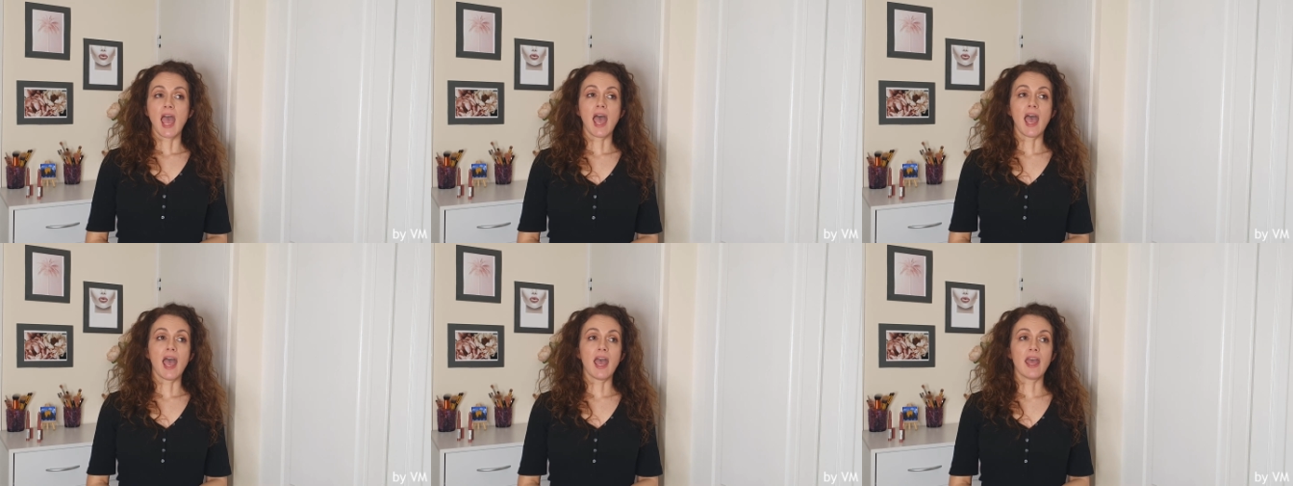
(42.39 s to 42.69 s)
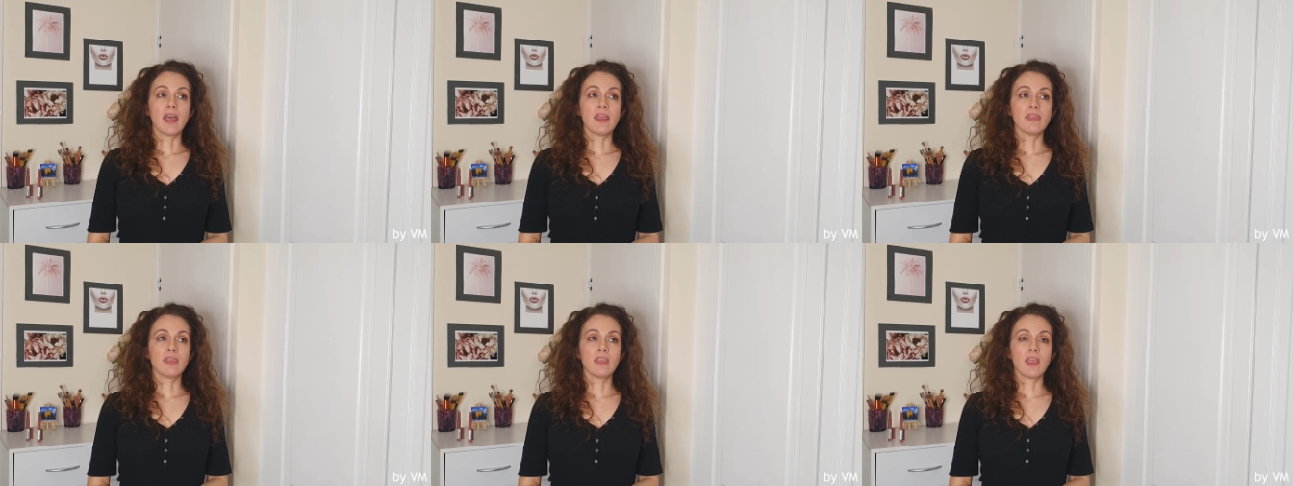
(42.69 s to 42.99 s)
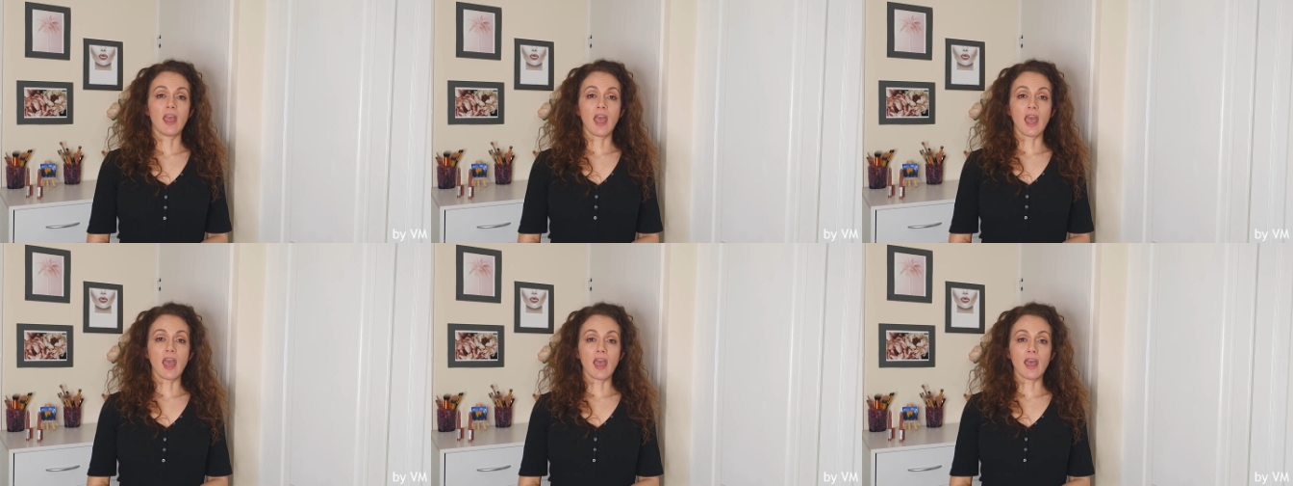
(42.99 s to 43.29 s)
and
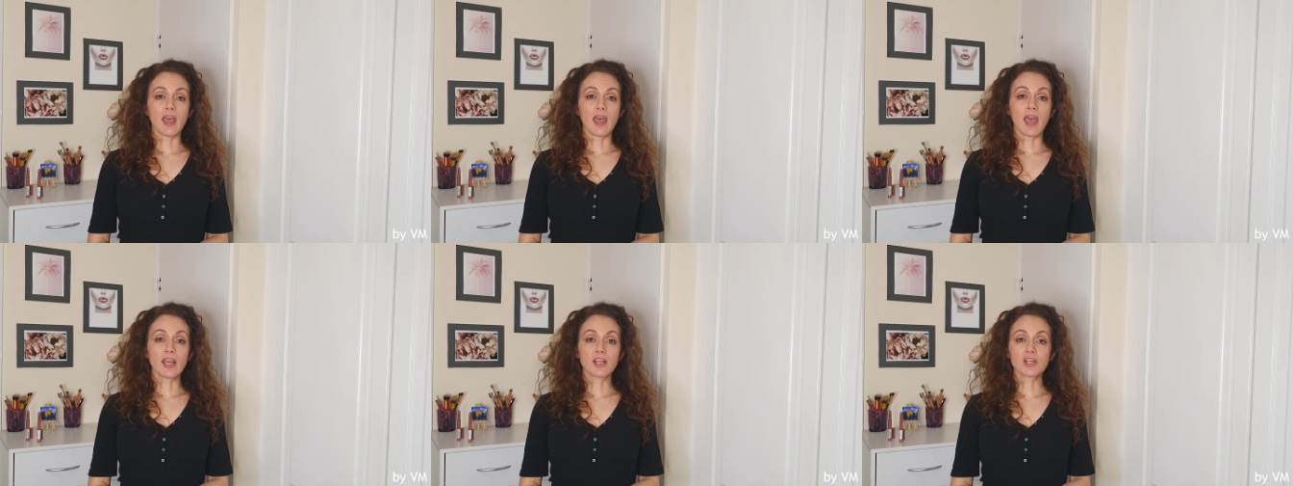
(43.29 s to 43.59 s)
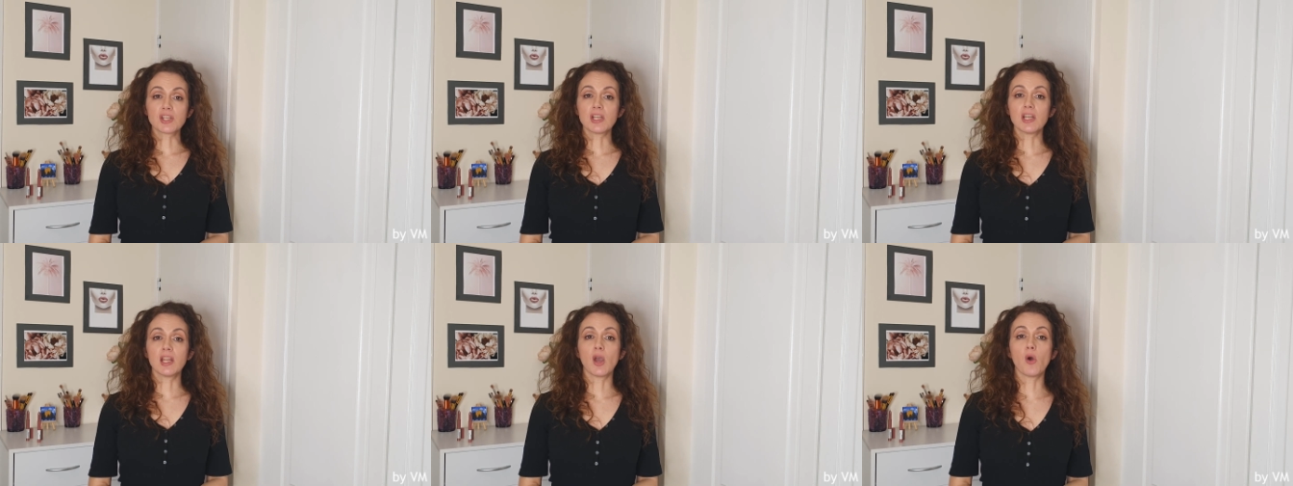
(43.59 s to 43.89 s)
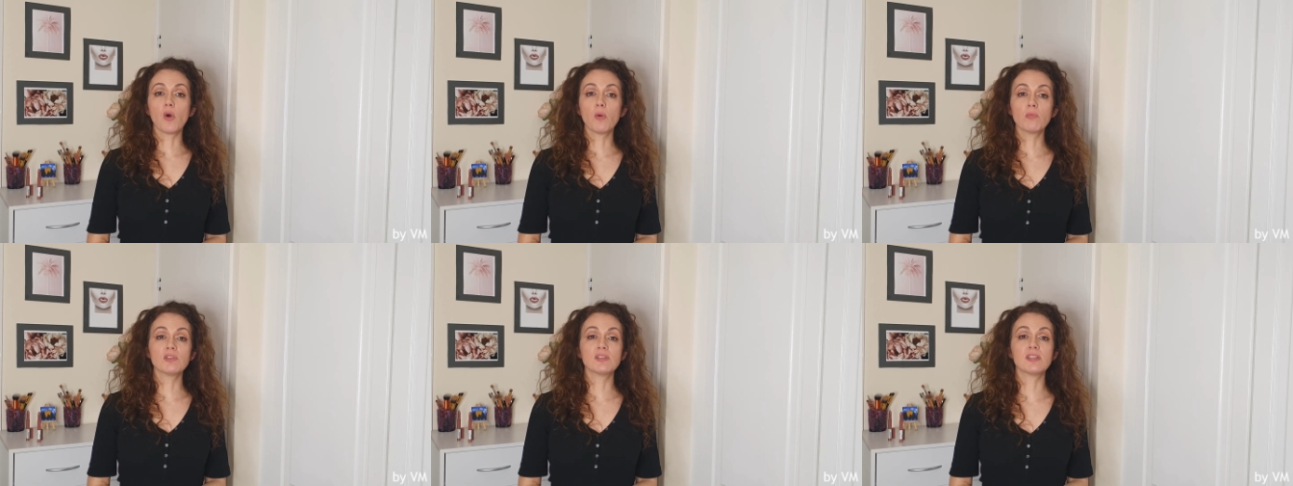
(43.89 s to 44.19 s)
actually
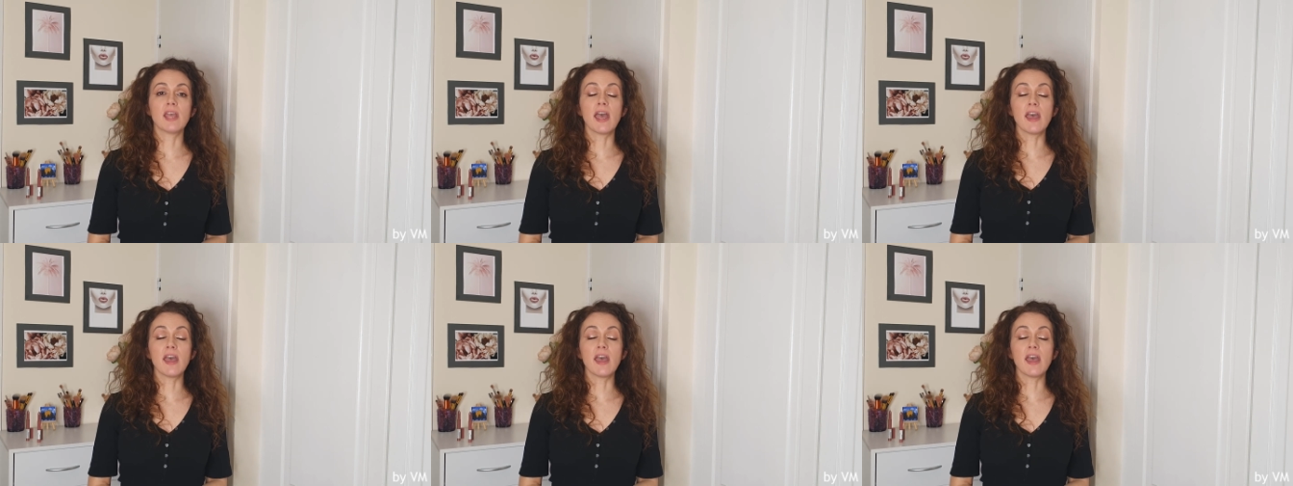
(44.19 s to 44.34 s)
almost